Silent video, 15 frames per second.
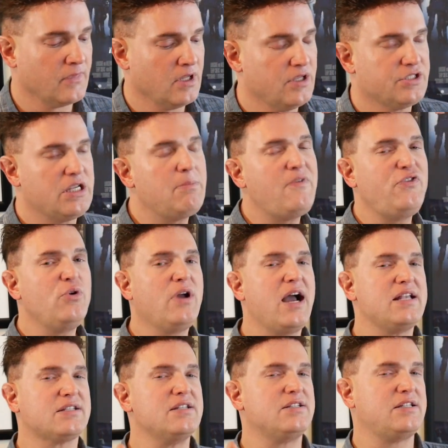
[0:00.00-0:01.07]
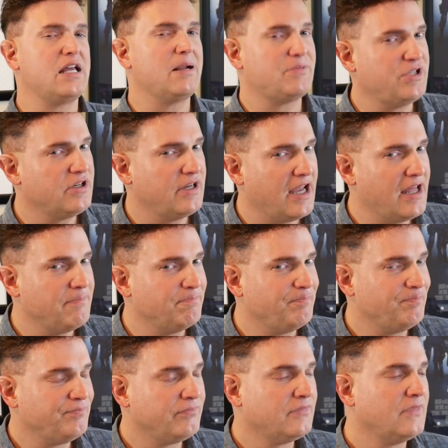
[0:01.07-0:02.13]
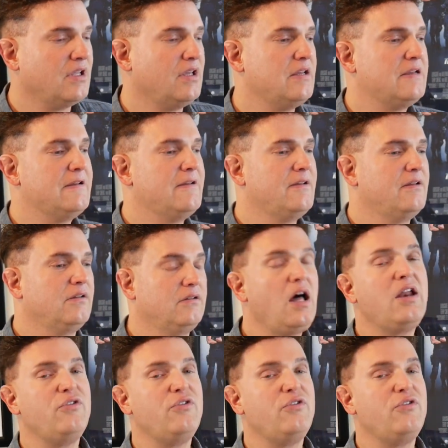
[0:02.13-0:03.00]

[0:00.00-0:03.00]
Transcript: Some of you guys can stand up to your dad. A lot of